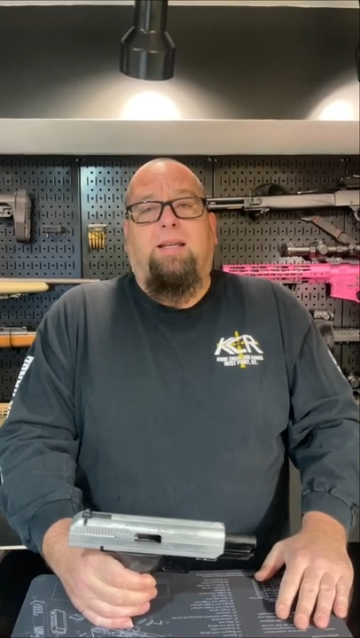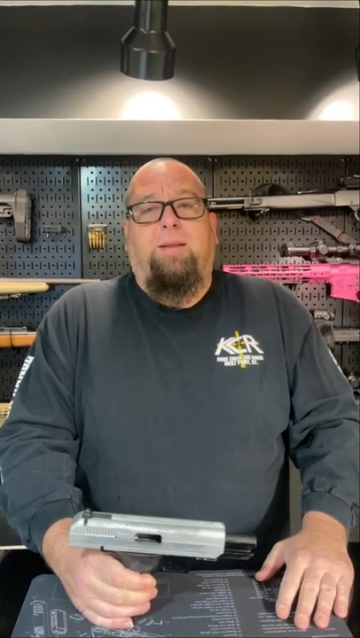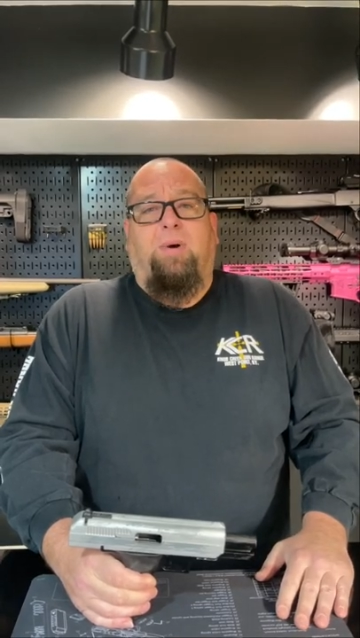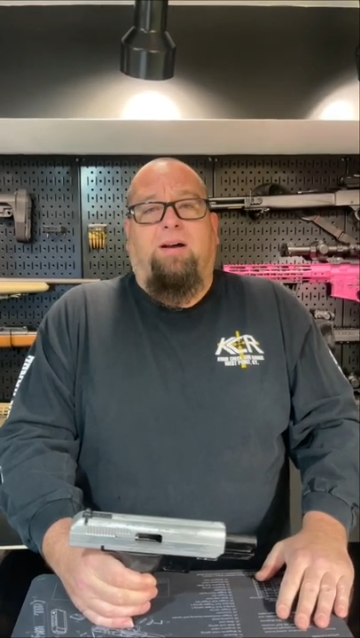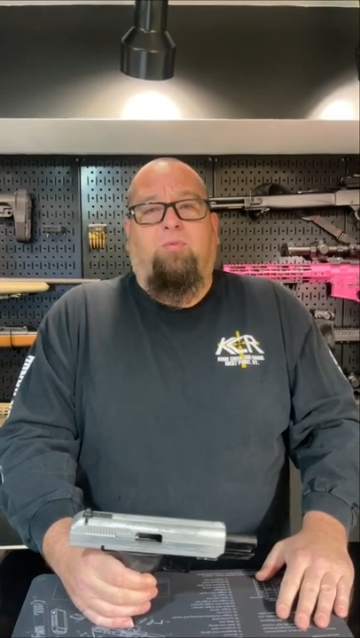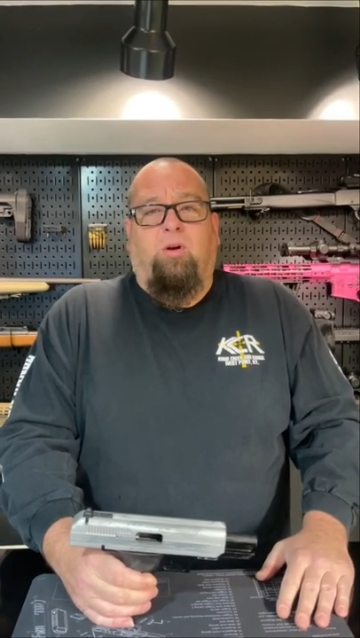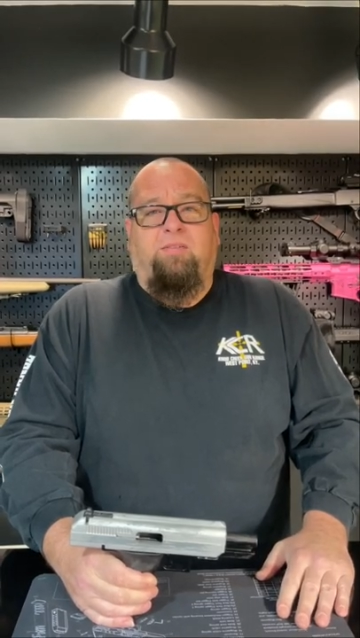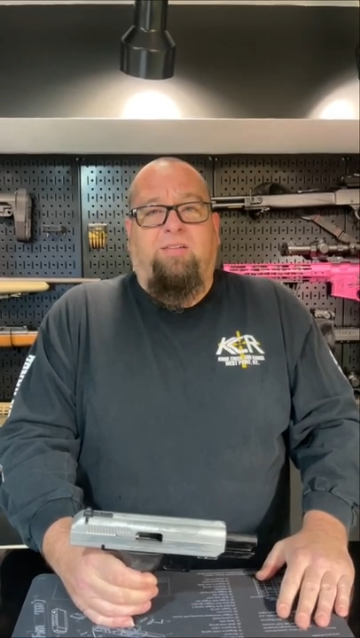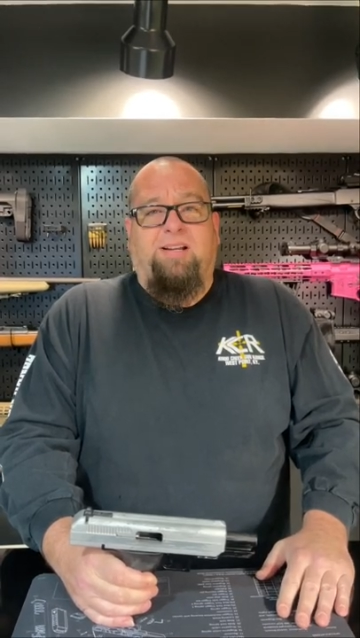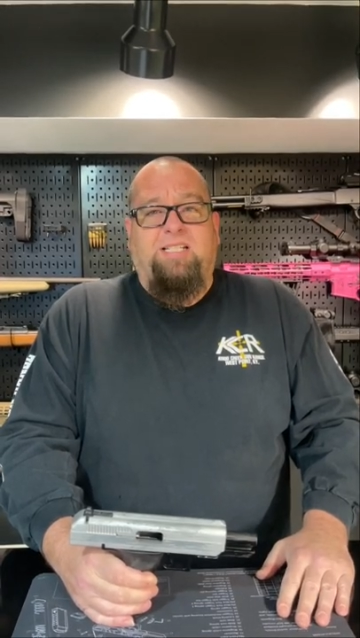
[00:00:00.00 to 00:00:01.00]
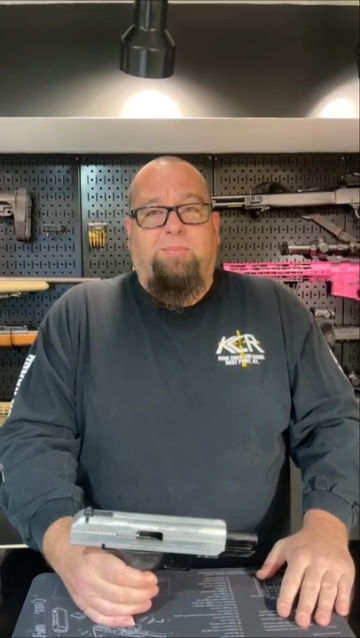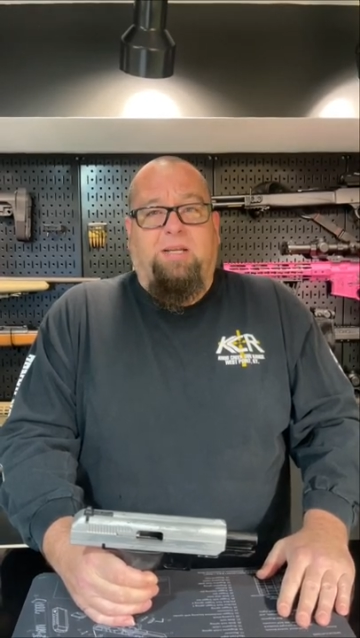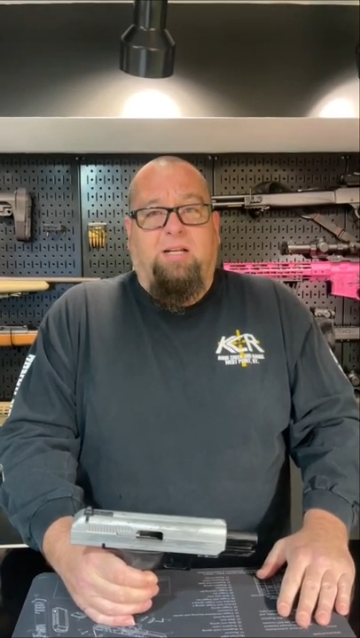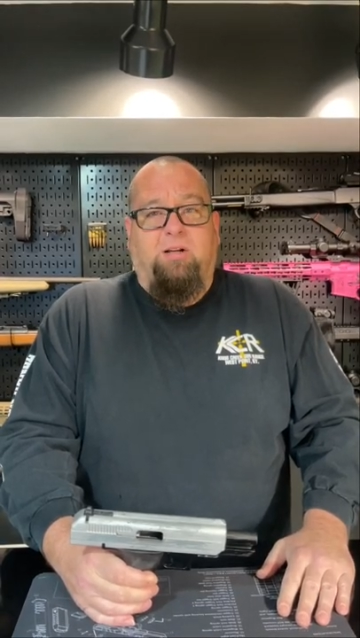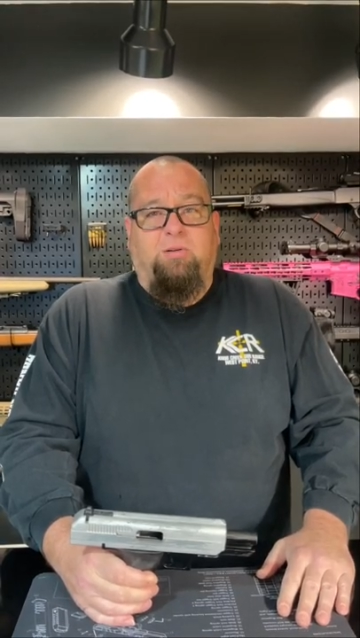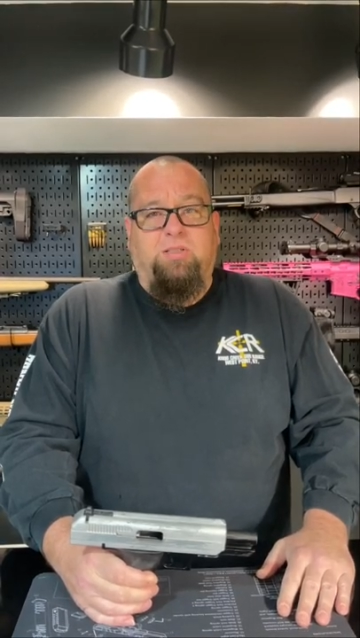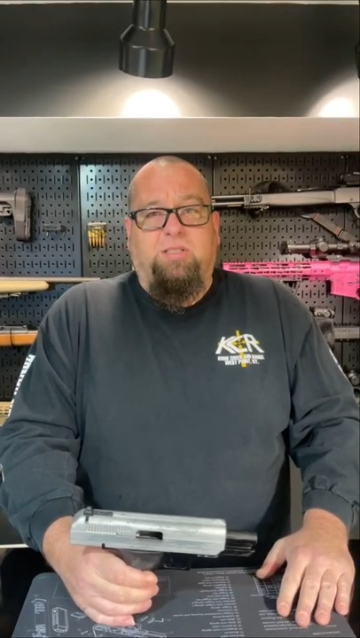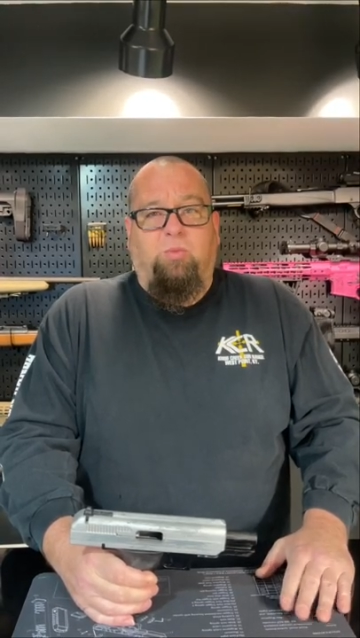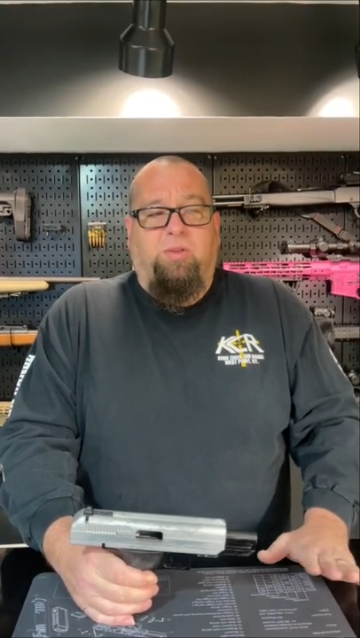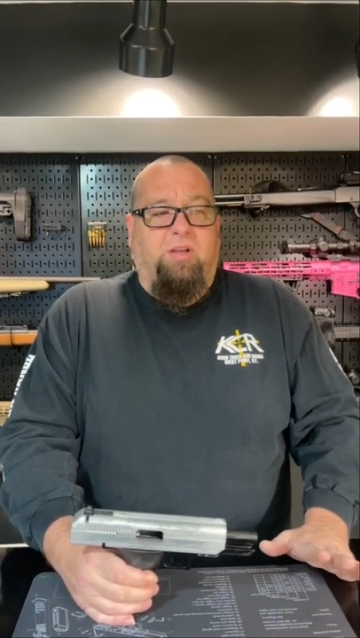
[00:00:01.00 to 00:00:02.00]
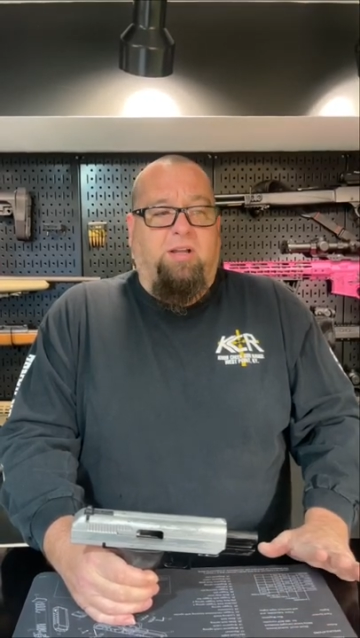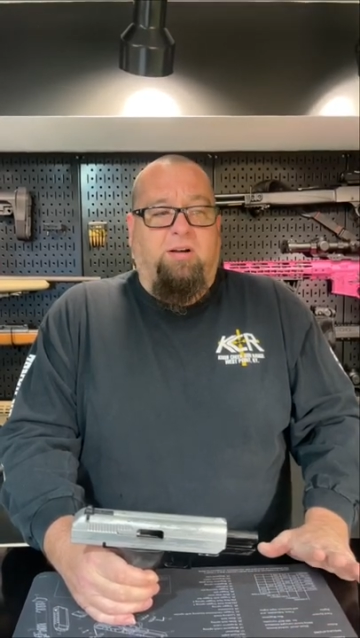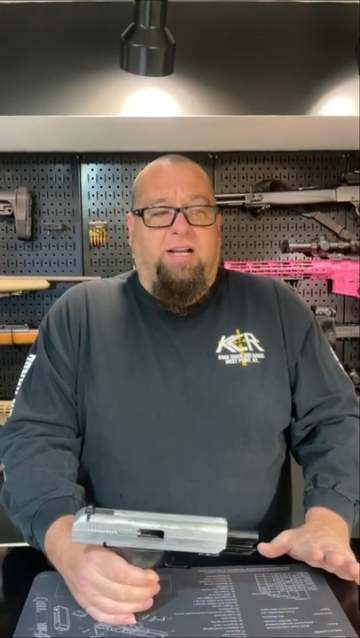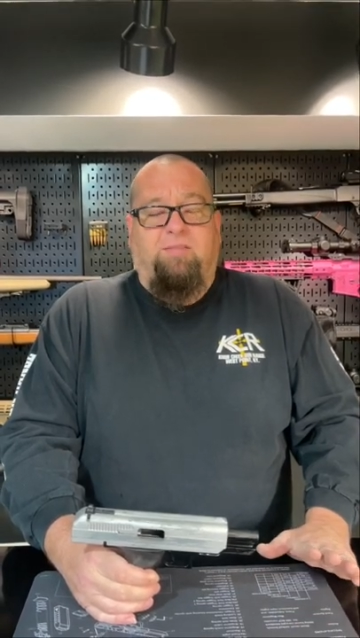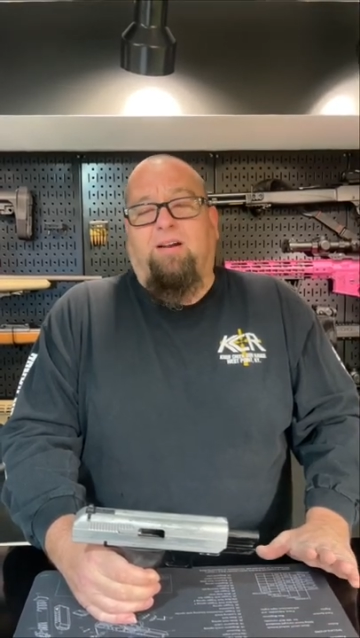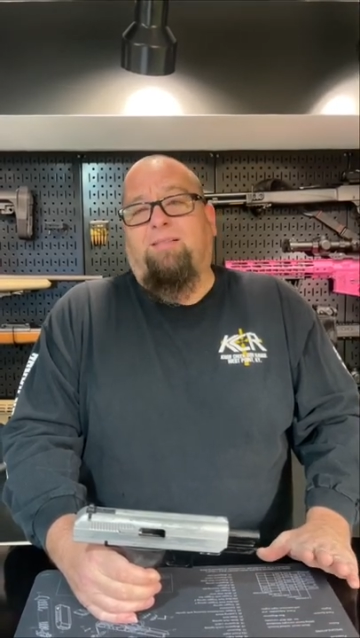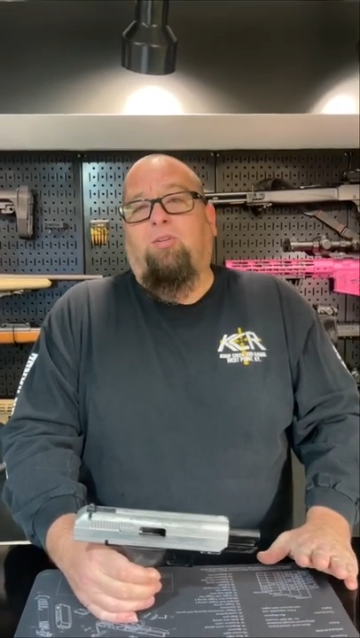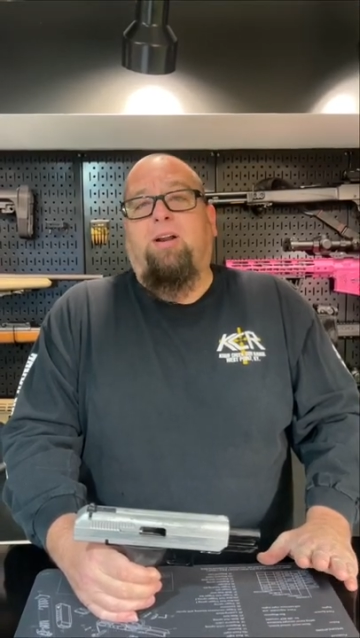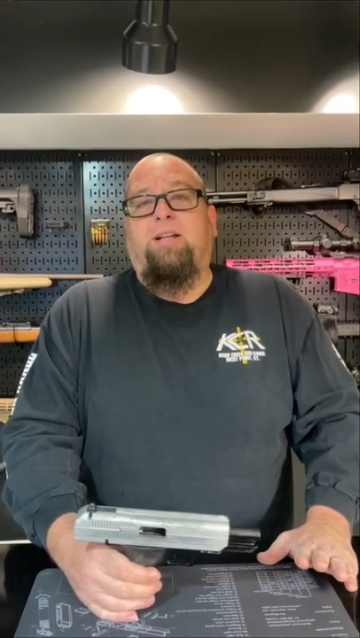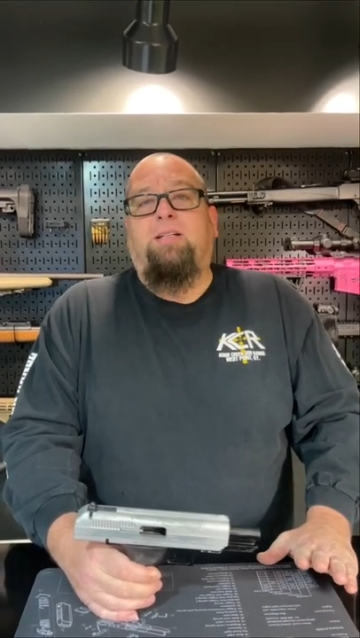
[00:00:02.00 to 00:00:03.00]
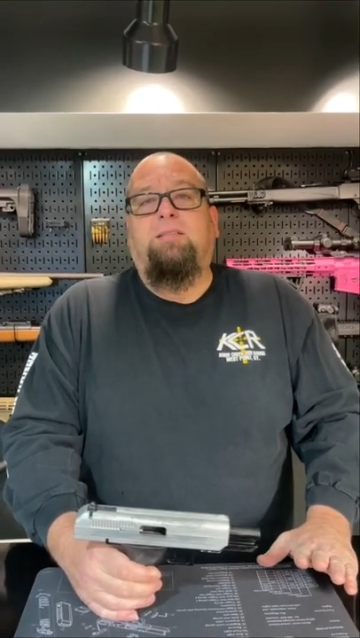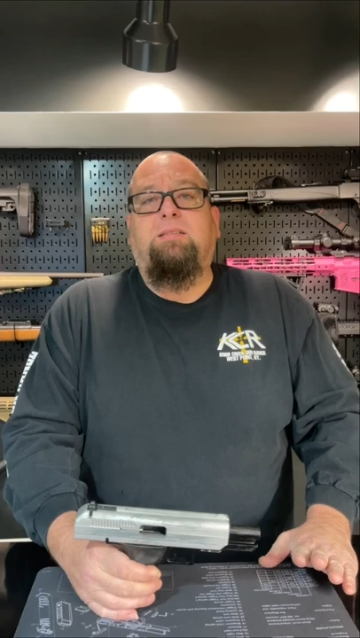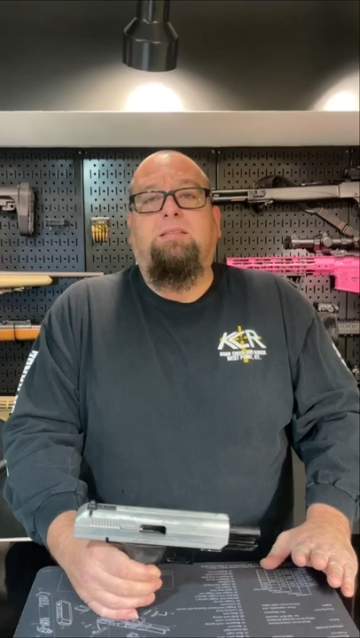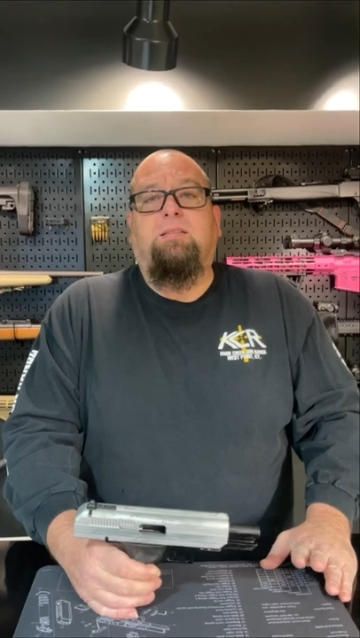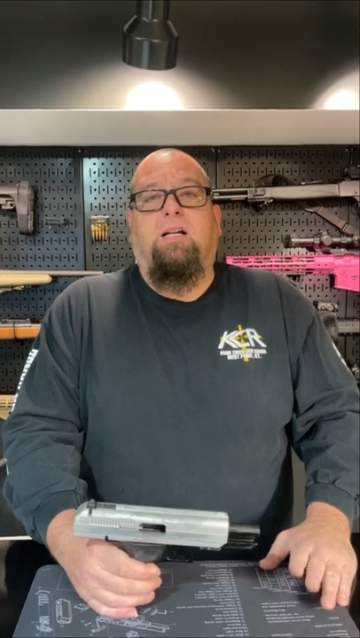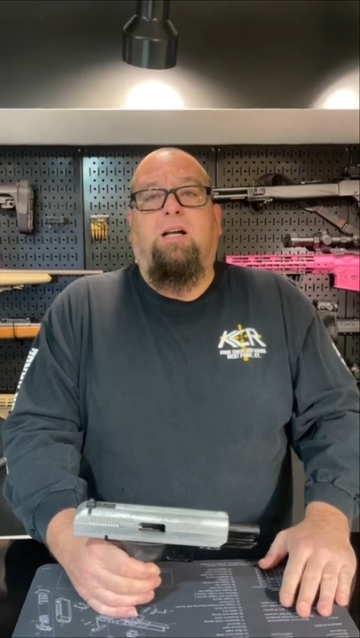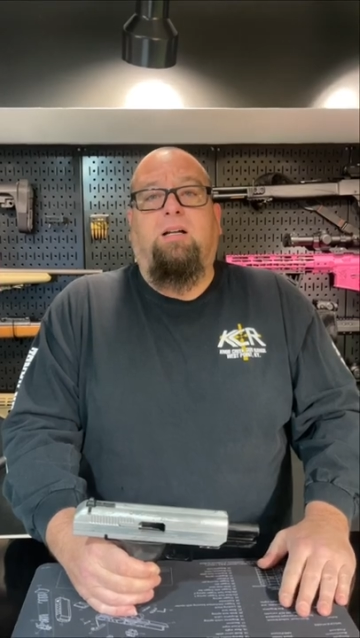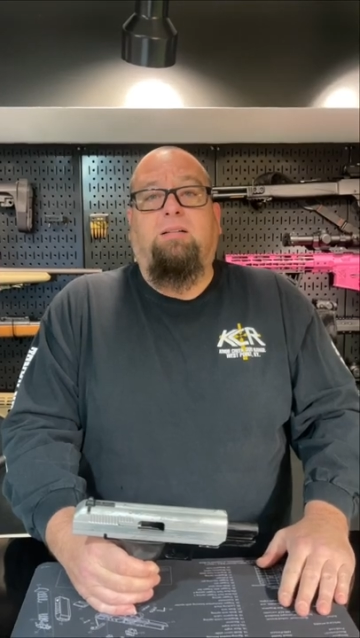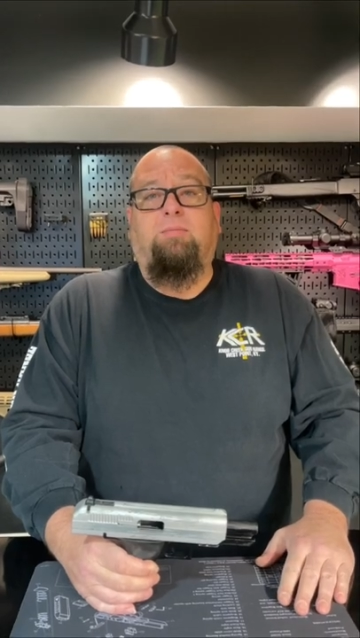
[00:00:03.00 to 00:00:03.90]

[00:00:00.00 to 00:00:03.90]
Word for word: in my 45 ACP loads with a 185 grain uh,